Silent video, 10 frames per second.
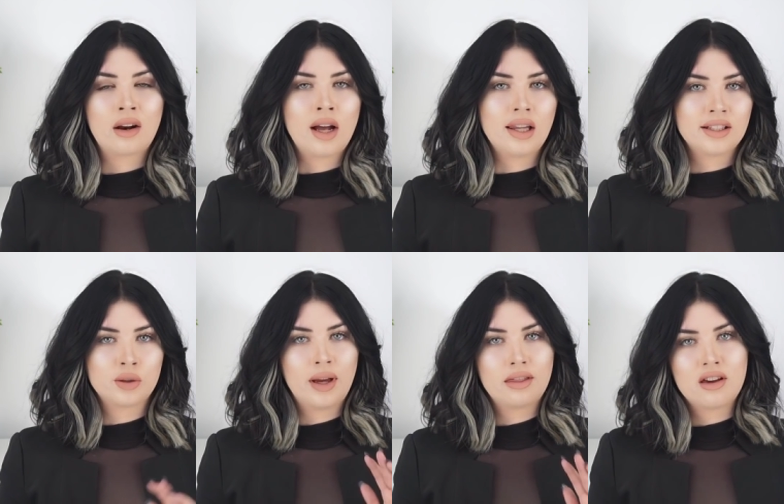and I like
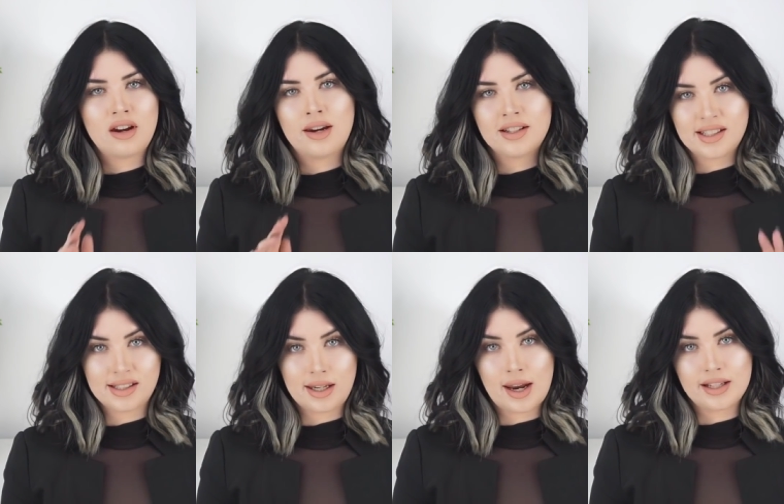to wait 30 to
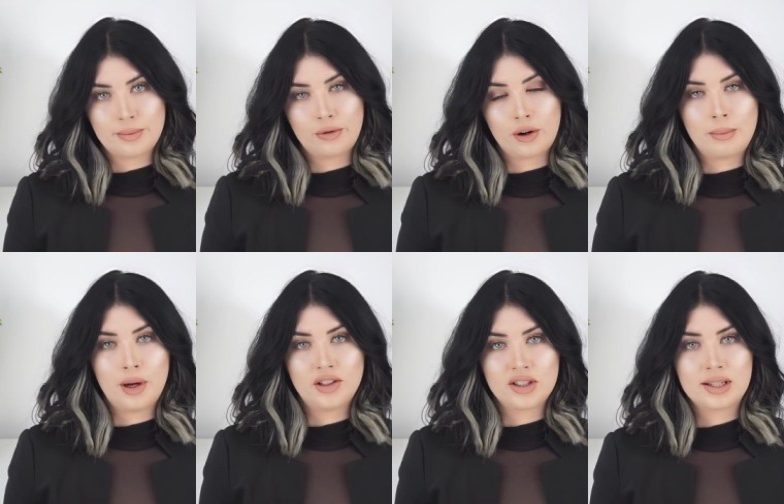60 days before I
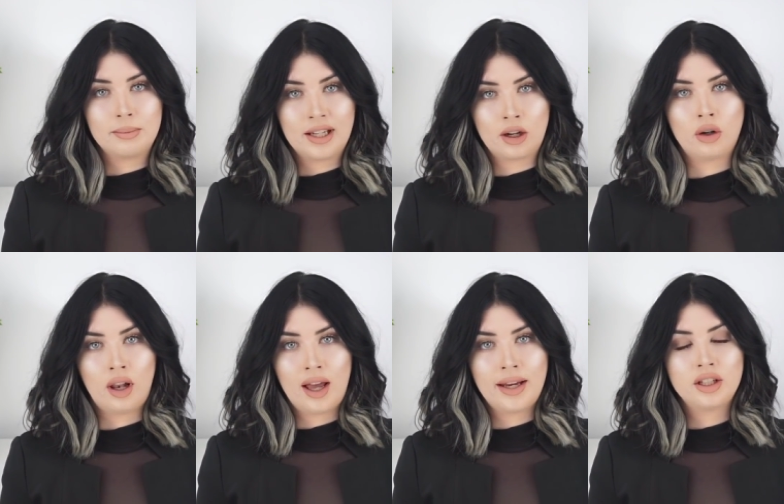purchase something
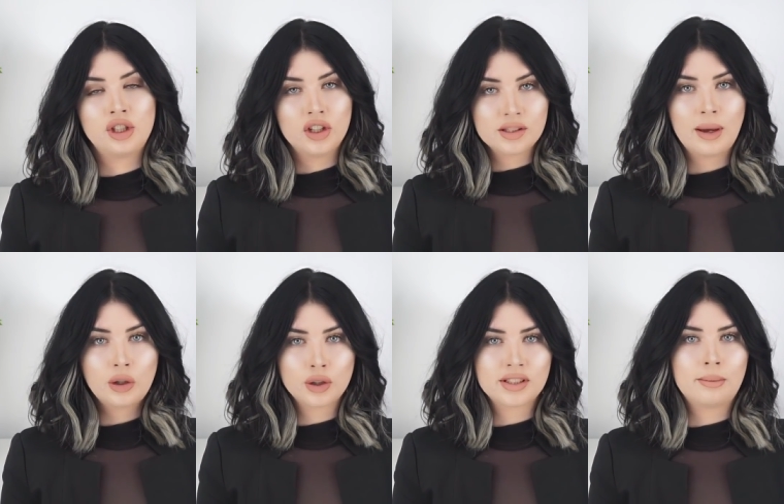online just make
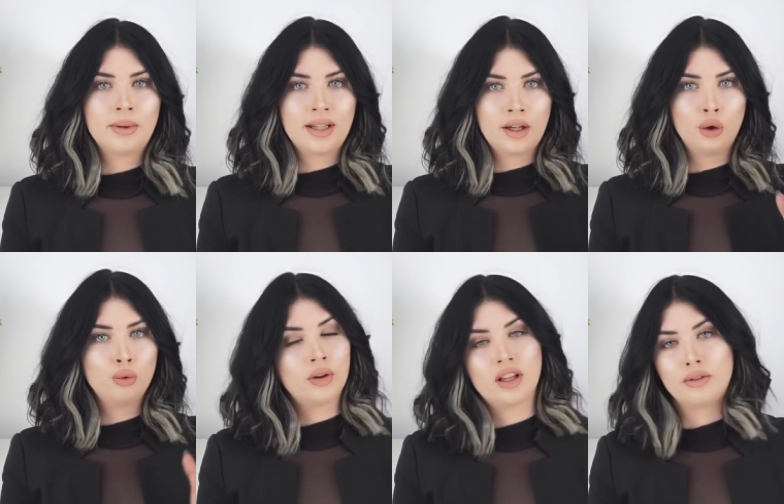sure it's something that
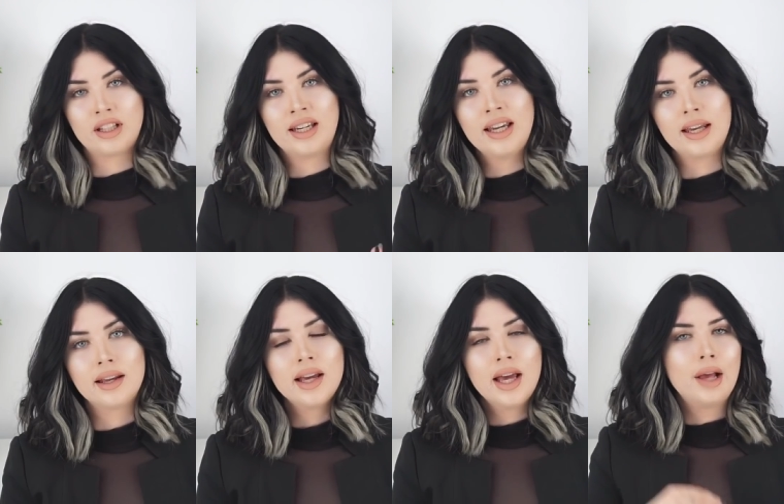you really really
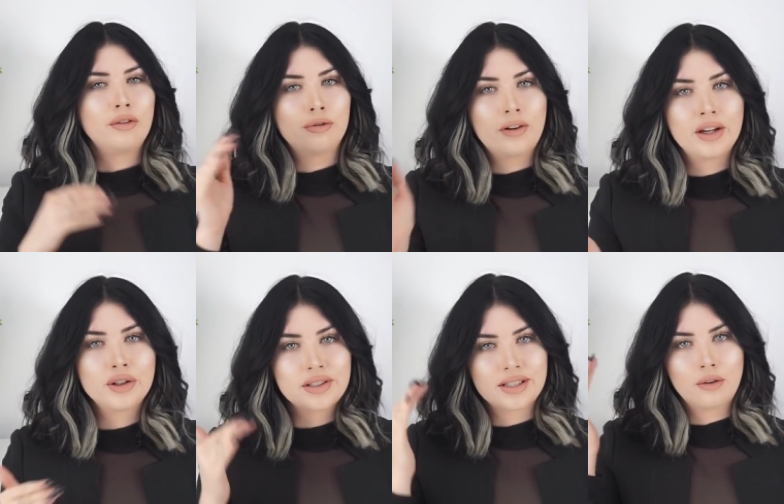need if you find
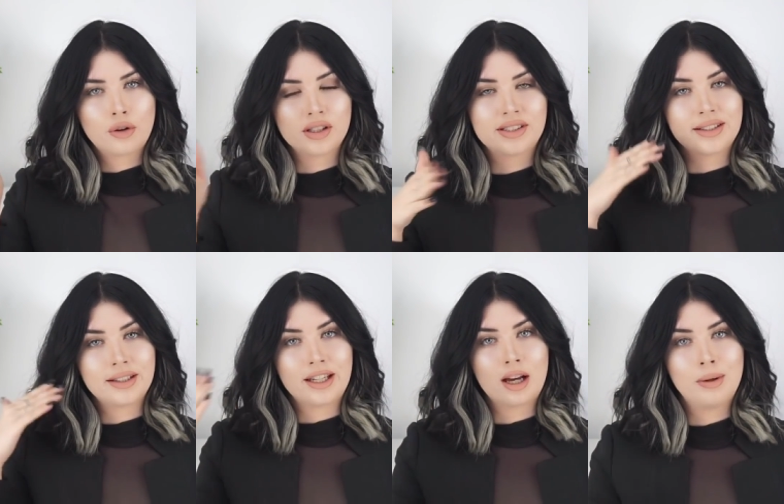yourself
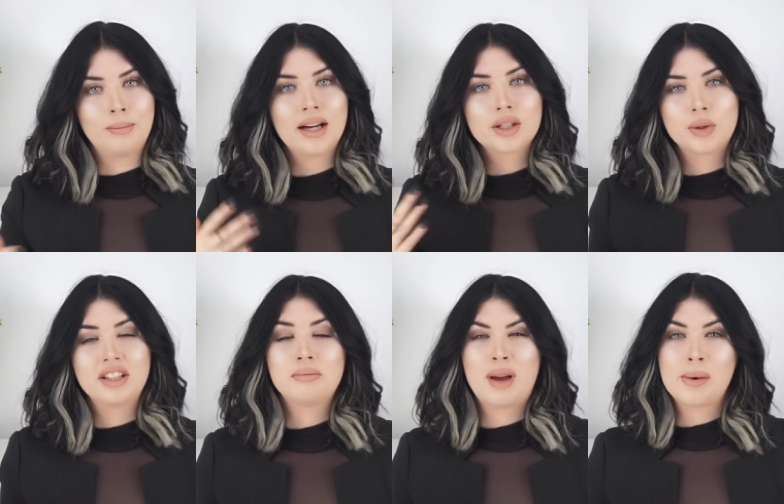constantly coming back to
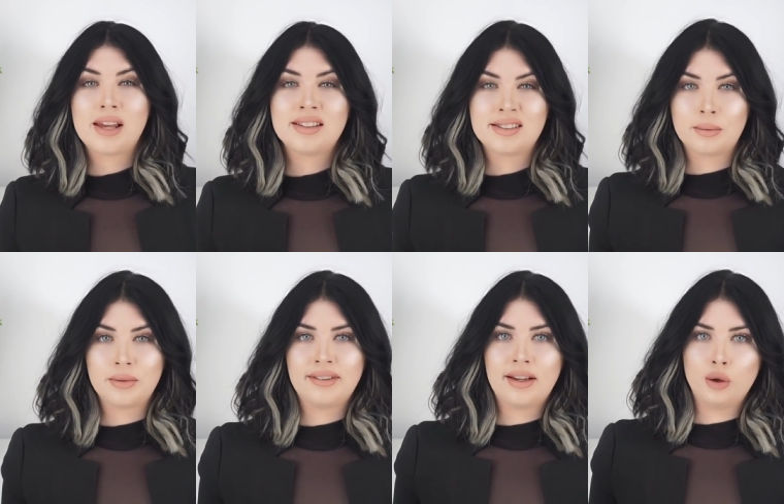it then maybe it is
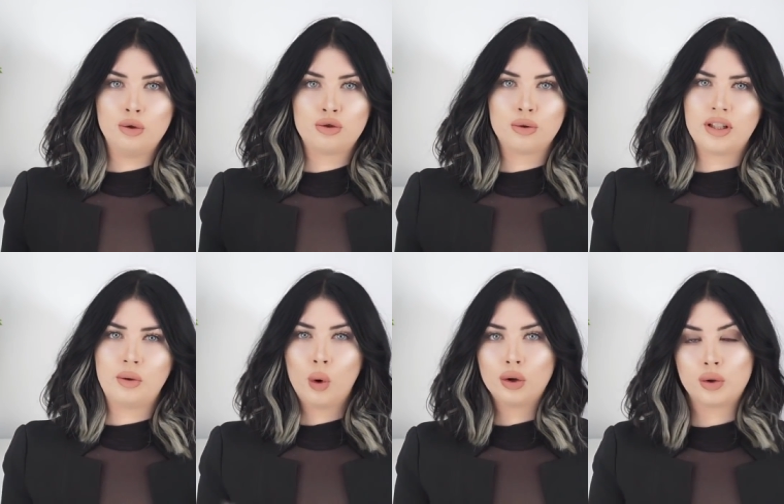something that you truly
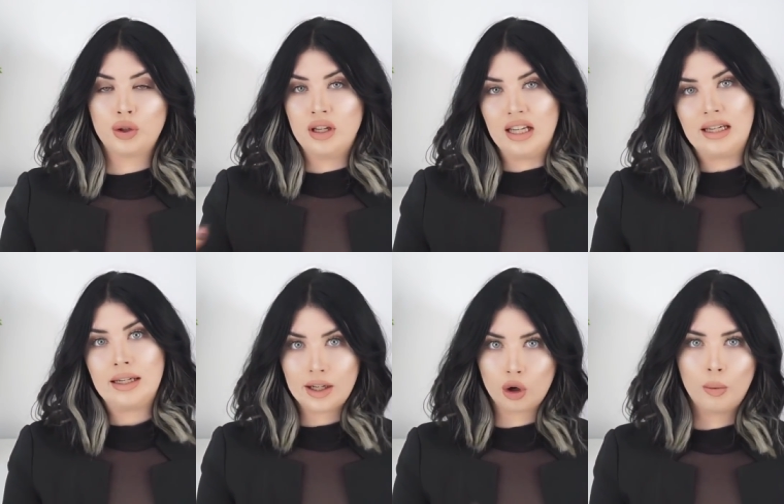want or you
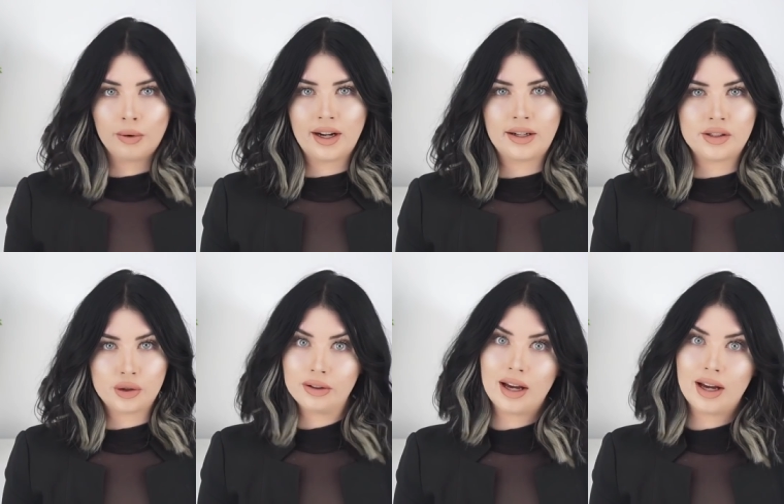need incorporated into your